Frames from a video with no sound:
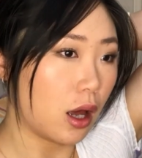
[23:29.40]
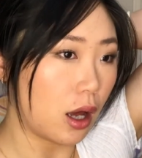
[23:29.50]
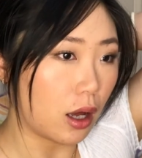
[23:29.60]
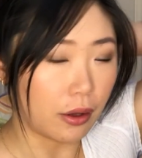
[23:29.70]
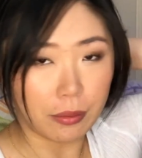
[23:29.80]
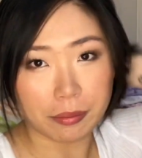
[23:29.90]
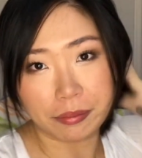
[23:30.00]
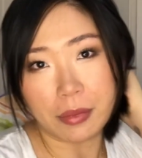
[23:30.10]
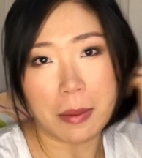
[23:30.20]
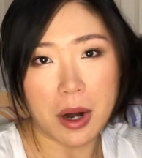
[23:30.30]

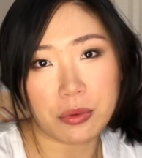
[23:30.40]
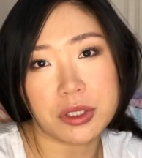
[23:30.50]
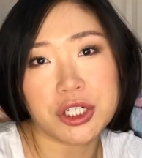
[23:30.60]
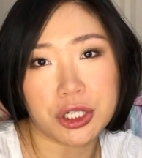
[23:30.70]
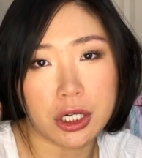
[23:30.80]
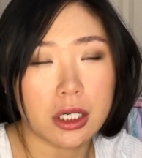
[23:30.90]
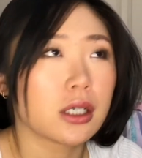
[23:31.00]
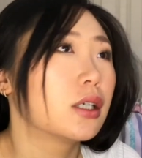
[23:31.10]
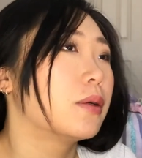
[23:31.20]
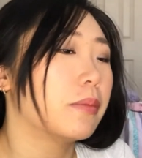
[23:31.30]
I'm not really sure,
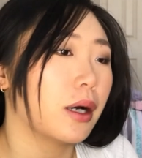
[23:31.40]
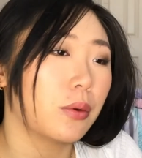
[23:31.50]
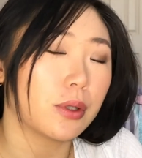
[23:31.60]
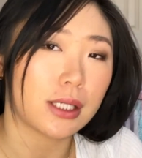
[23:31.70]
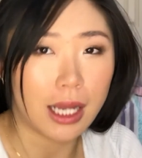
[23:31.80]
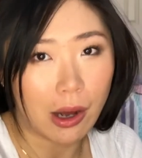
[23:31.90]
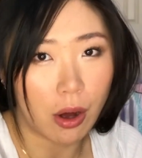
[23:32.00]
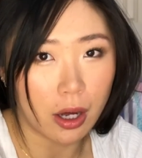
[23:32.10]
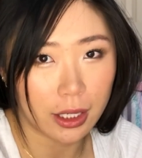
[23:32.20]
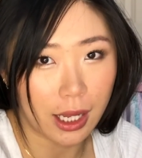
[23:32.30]
but we'll see how
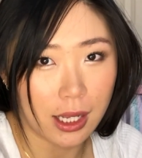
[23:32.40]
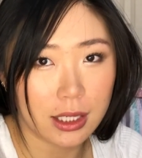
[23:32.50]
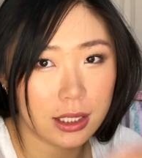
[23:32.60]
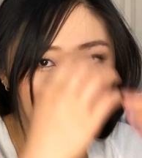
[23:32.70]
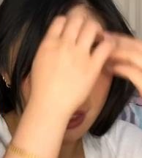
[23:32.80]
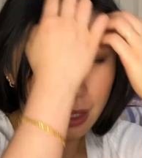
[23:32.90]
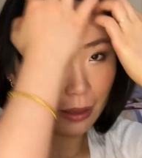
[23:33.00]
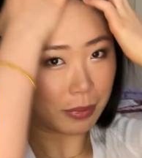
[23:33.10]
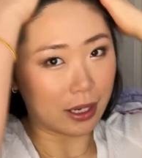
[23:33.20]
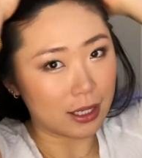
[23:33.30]
hot it gets.
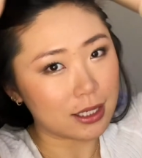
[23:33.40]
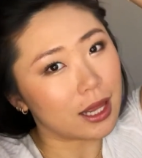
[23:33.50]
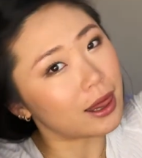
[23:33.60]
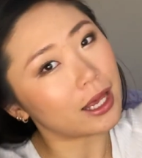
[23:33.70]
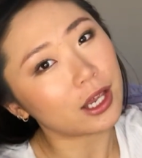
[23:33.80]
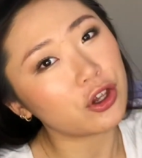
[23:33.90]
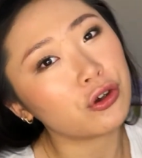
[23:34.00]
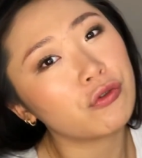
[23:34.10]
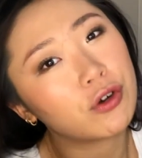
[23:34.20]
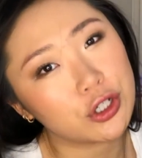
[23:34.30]
But thank you
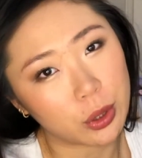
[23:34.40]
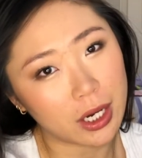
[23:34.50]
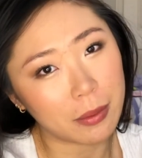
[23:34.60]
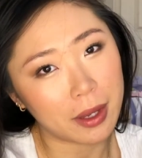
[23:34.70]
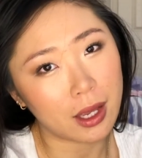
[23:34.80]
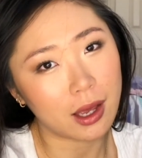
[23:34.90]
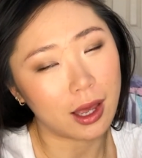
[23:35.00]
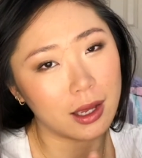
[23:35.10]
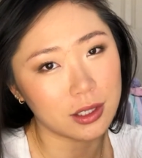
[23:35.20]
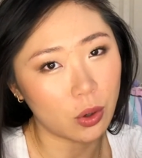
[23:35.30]
for joining me
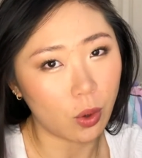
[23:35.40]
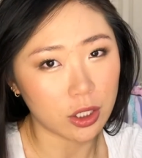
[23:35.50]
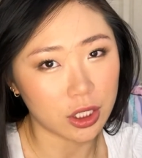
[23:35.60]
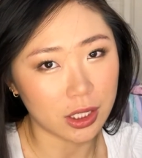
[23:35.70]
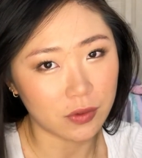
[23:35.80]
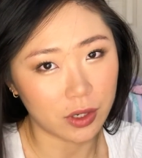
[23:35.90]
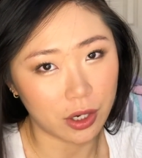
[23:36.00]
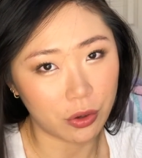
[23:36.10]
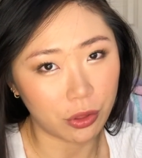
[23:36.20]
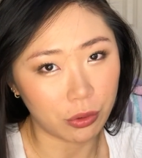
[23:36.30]
and watching this
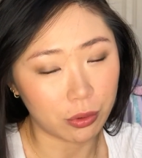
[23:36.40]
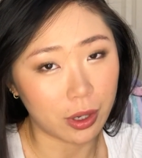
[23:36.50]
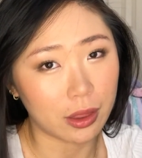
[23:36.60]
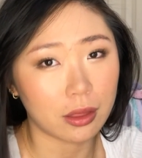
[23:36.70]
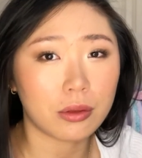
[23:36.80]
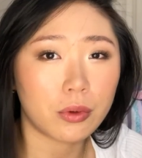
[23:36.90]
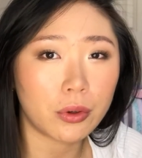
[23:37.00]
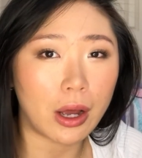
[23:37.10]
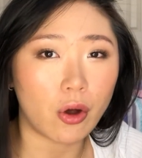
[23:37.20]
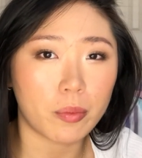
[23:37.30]
video through and through.
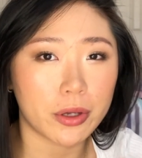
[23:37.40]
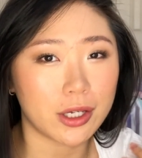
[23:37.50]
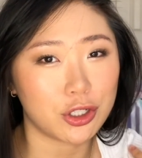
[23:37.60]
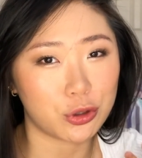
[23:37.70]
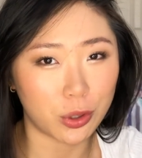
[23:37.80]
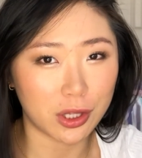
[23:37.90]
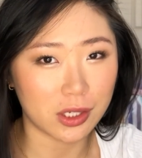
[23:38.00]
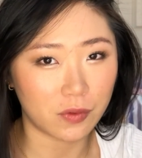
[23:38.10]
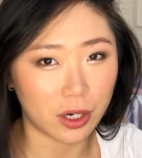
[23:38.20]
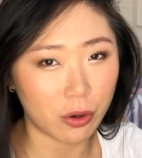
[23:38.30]
I hope you enjoyed this
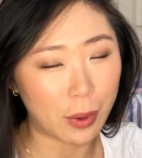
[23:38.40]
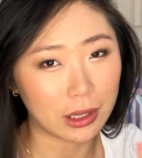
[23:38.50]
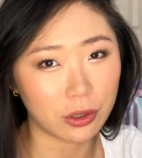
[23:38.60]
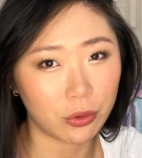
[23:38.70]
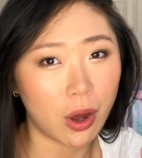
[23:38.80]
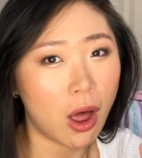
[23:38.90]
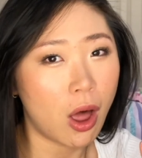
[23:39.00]
video, my little,